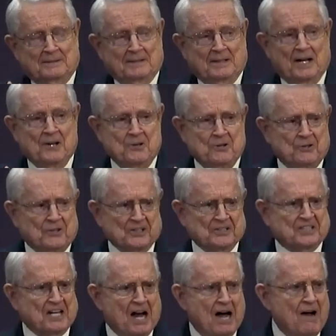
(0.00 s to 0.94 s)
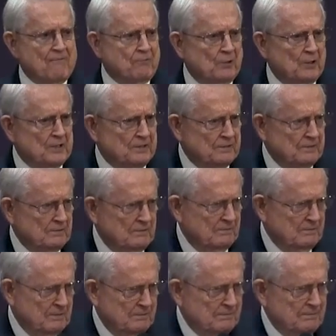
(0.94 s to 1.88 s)
under the
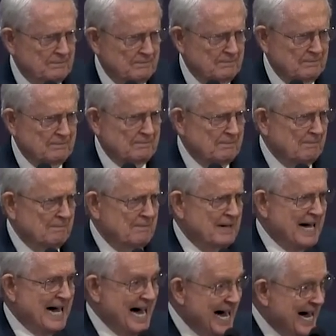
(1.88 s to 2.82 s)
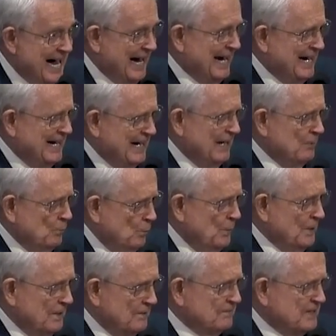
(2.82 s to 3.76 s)
sovereign eye and
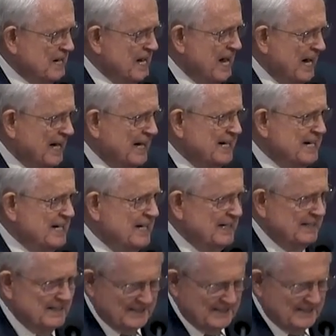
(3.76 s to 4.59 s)
will of God.